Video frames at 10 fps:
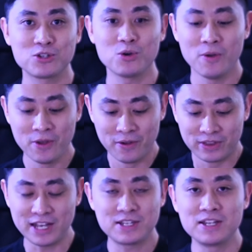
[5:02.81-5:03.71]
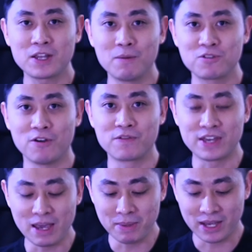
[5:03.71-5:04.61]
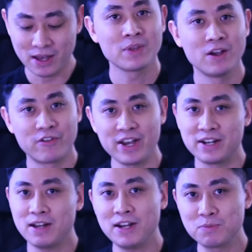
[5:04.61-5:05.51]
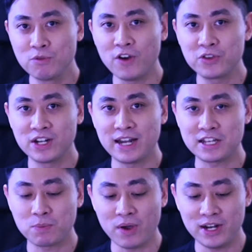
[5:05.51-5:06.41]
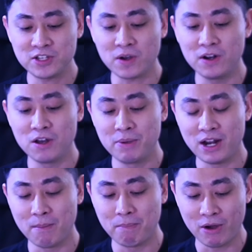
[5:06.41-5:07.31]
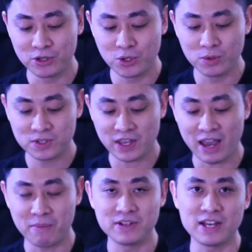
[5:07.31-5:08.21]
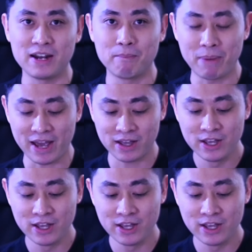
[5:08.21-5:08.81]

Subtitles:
So that's in terms of gaming. Right, now let's move on to the next point. Let's talk a little bit about those cameras at the back.